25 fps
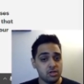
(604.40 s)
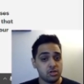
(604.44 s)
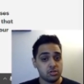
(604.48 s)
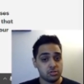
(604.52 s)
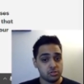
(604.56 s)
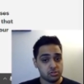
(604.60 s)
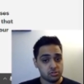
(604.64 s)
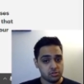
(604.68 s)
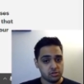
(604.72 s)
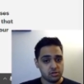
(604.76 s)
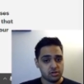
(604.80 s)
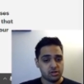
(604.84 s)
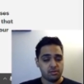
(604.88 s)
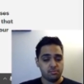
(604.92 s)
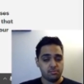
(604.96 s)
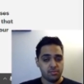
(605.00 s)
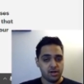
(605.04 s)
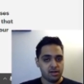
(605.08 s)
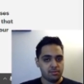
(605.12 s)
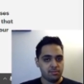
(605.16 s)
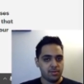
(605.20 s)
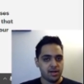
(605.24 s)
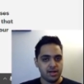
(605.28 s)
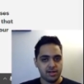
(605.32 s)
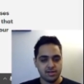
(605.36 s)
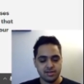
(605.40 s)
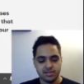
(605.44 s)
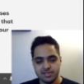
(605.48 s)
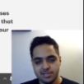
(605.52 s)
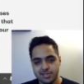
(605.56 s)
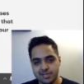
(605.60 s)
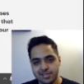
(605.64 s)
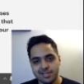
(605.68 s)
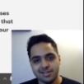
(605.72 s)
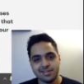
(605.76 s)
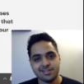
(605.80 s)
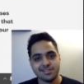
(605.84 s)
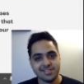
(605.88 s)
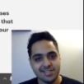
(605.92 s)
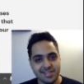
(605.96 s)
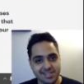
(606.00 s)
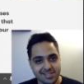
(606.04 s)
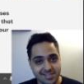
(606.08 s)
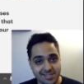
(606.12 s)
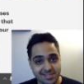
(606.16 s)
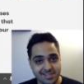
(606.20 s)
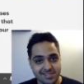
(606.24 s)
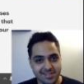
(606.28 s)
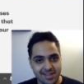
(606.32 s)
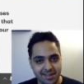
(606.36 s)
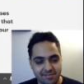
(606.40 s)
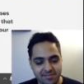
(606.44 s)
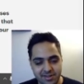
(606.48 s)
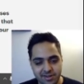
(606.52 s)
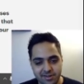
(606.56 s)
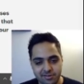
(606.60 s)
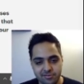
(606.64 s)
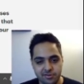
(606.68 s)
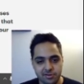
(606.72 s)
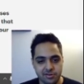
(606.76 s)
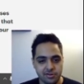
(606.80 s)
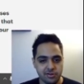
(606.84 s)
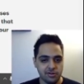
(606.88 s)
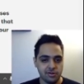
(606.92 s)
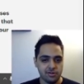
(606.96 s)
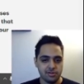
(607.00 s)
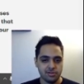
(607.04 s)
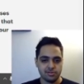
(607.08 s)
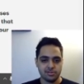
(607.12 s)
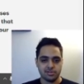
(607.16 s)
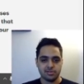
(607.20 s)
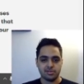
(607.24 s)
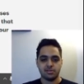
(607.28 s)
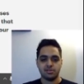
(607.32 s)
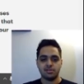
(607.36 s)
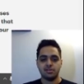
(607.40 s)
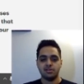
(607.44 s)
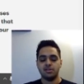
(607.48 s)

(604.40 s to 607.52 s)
Sorry, my bad. $6,700.